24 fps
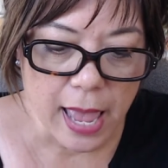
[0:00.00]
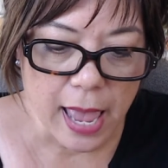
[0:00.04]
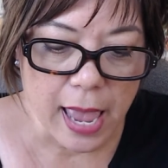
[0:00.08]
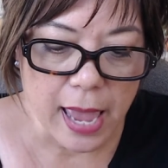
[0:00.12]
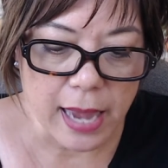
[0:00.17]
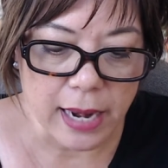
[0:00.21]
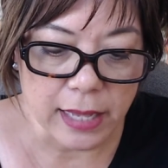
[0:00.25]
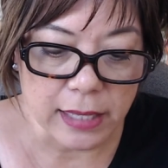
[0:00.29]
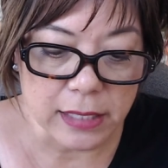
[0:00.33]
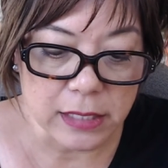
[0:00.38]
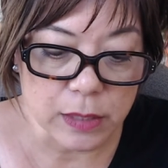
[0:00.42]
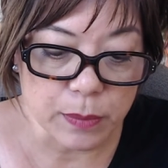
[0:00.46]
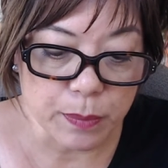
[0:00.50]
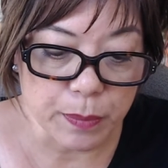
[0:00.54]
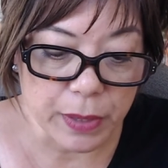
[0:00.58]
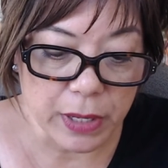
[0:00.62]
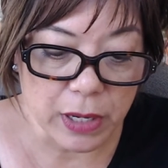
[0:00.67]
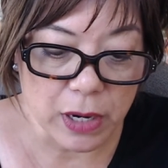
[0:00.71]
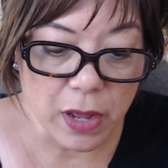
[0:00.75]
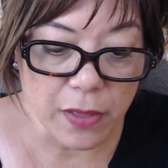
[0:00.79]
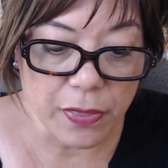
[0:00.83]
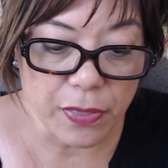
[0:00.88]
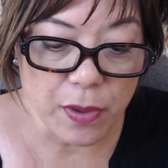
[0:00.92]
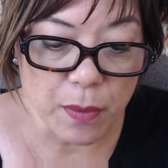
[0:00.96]
and it's
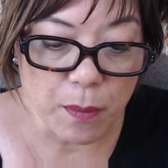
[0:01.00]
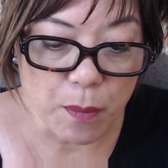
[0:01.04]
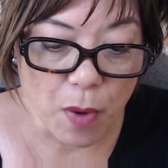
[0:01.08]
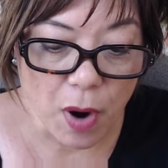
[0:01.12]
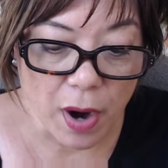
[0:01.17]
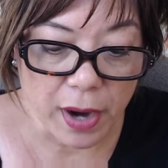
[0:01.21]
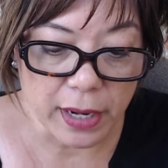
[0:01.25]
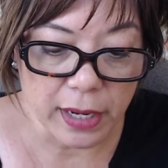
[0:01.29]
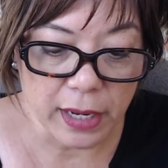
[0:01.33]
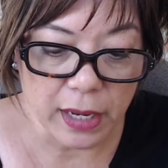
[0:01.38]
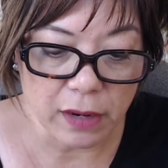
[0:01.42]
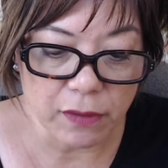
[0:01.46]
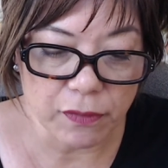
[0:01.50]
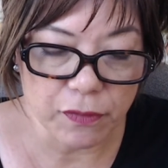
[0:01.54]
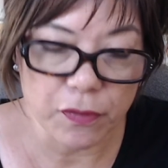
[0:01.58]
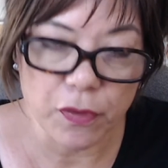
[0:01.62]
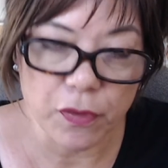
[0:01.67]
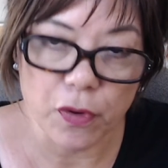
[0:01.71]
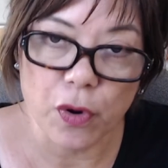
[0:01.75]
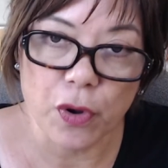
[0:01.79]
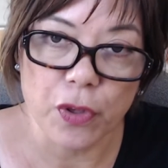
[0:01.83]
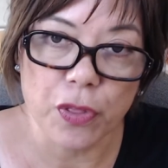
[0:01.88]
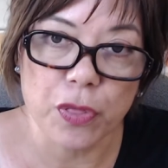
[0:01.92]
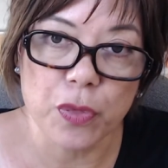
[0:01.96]
been on the market
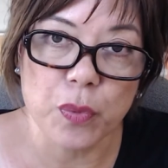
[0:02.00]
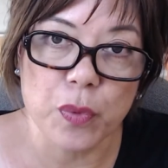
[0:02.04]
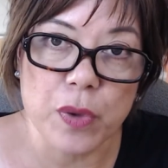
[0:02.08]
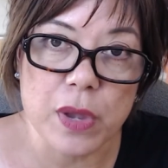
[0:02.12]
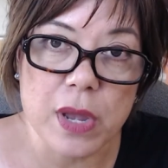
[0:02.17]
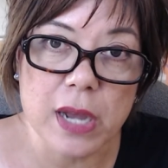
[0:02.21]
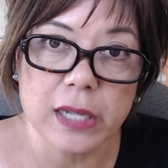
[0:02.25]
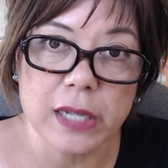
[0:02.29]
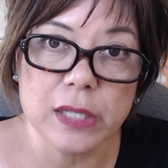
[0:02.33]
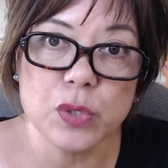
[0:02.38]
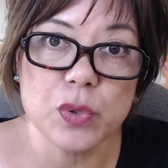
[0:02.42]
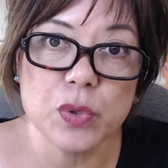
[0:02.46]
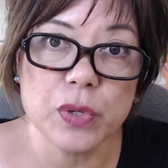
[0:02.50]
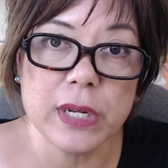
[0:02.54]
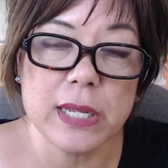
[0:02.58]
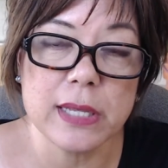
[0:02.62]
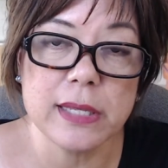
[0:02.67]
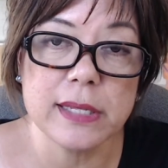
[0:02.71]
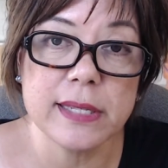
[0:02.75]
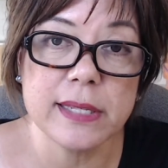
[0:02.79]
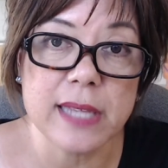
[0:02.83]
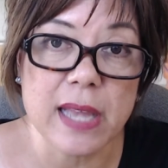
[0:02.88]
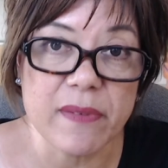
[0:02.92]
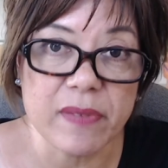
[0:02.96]
for
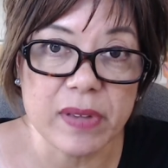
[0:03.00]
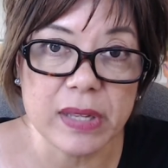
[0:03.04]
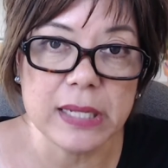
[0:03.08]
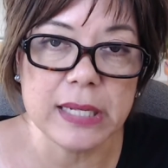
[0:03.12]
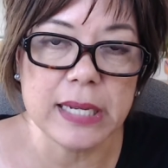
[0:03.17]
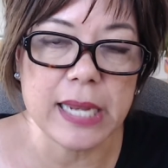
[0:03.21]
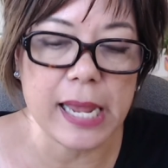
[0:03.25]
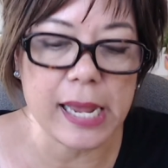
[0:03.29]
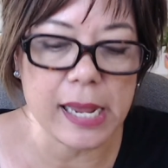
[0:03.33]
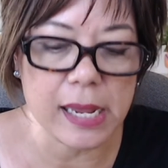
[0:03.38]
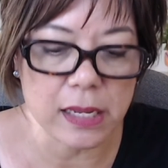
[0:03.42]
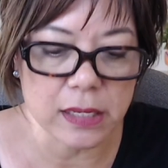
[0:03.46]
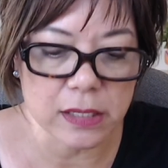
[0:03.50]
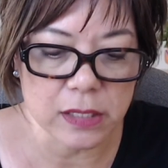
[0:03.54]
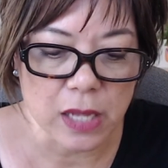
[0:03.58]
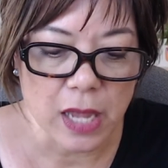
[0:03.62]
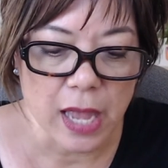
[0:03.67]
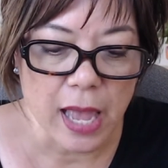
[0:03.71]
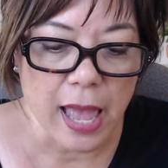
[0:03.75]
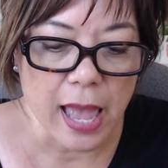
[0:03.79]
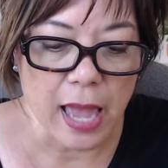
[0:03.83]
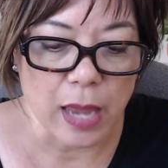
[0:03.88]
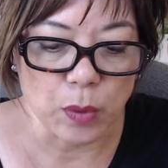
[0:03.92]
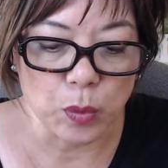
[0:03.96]
307 days
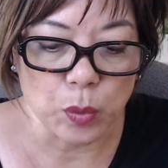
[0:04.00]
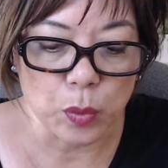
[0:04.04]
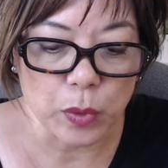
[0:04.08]
and